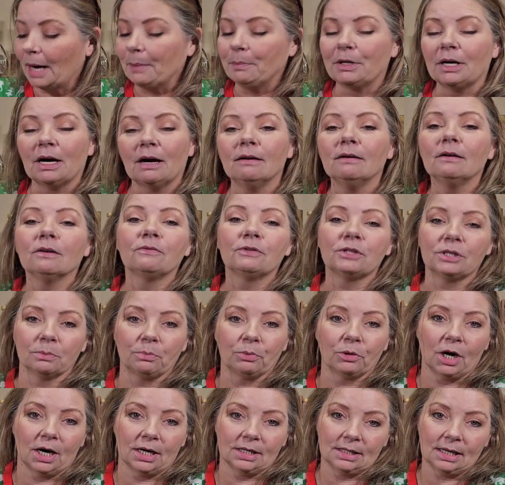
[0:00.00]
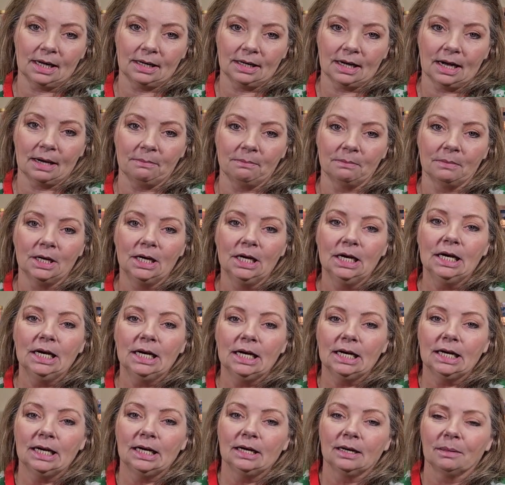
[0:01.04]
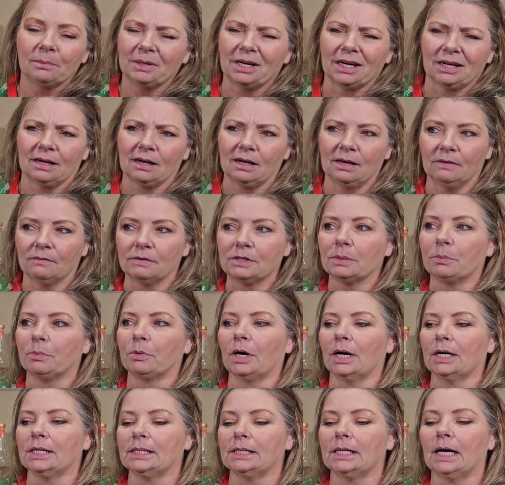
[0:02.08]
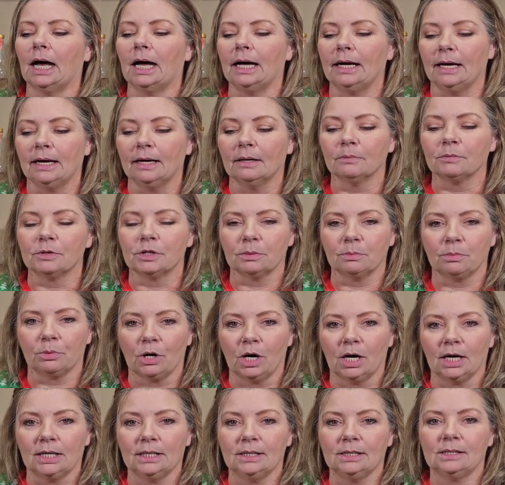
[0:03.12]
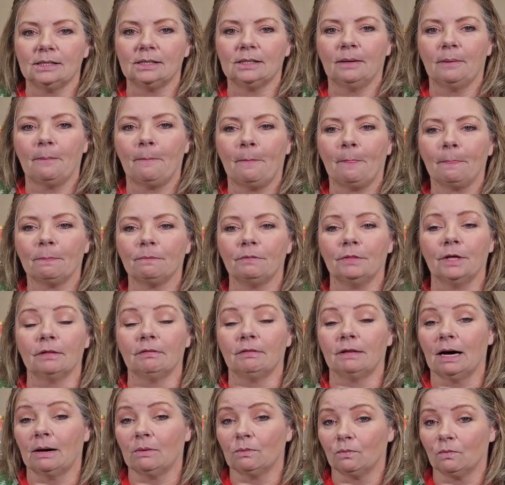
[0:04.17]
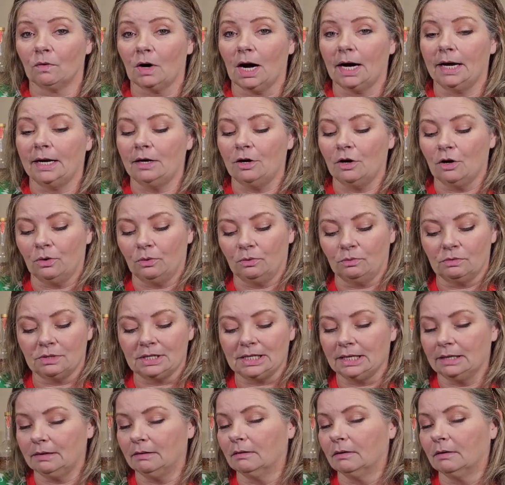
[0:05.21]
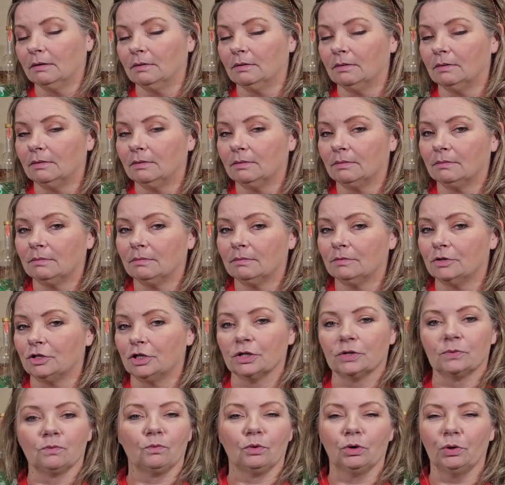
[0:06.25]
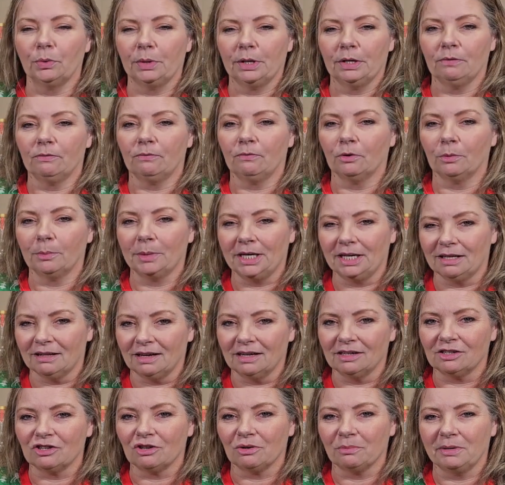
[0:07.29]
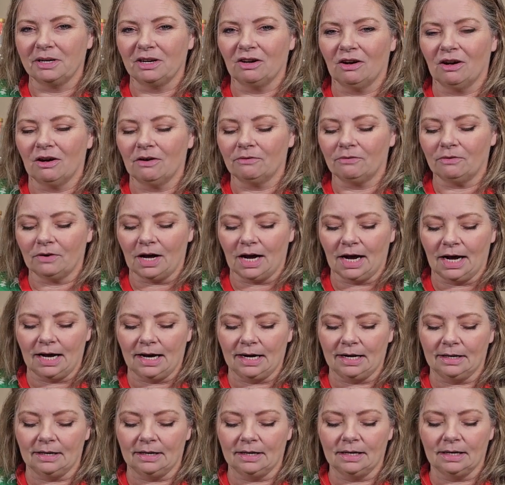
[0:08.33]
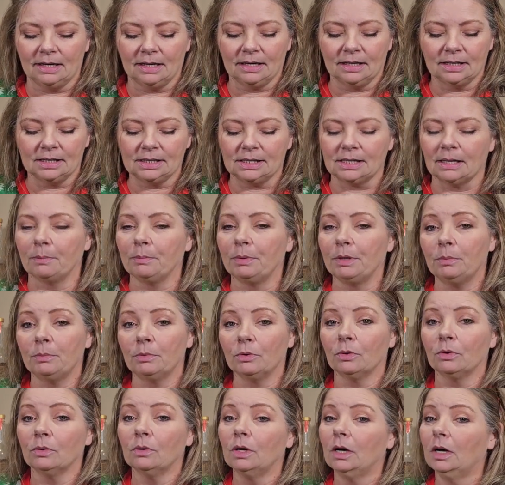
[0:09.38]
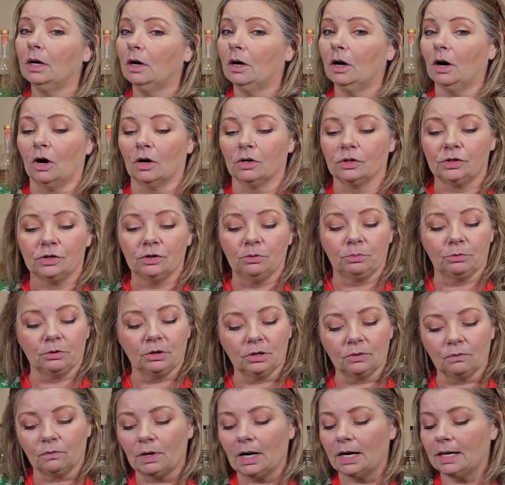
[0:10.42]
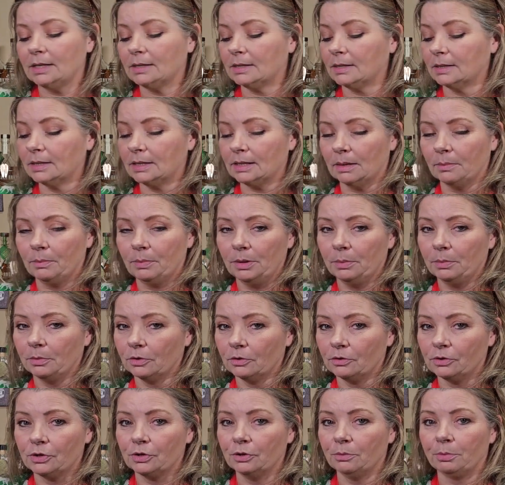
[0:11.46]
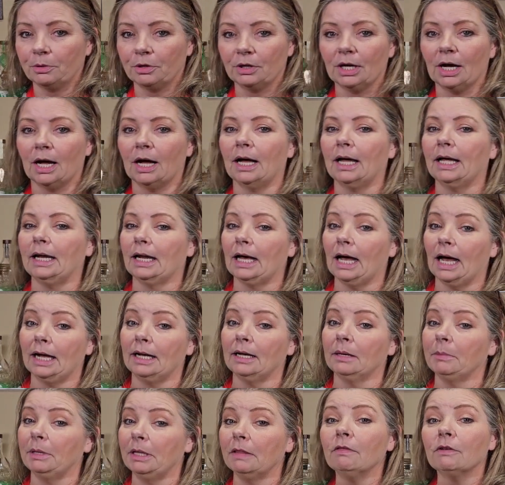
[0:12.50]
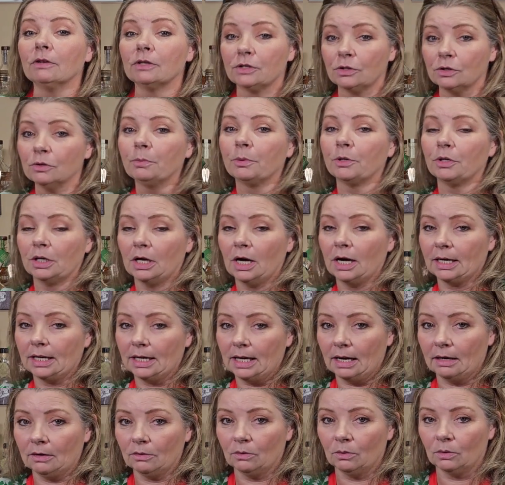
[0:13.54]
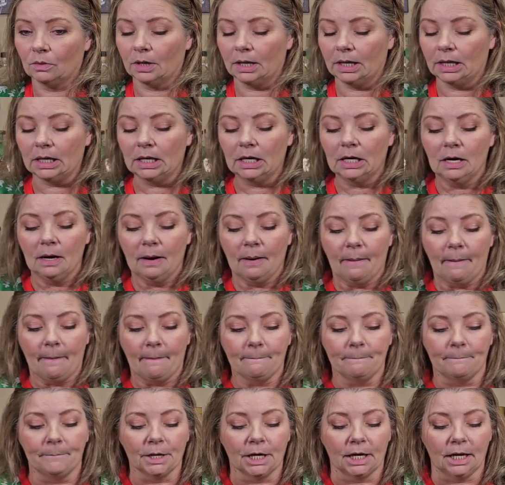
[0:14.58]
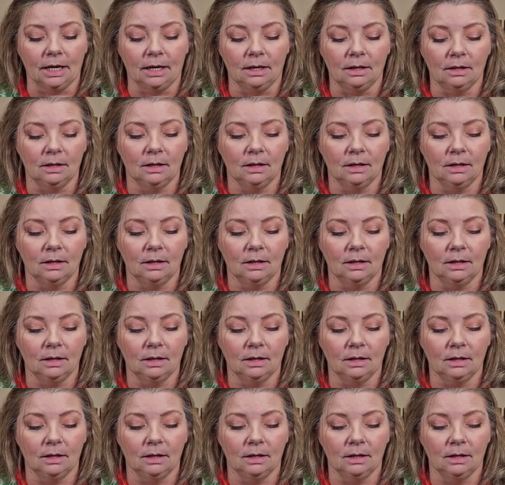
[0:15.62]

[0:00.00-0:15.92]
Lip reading: kind of surprised. I'm not kind of surprised. I am surprised that rye note didn't just ruin it for me and like turn me off. Some people are super into ryes and some people are super not, and I am in the super not category, but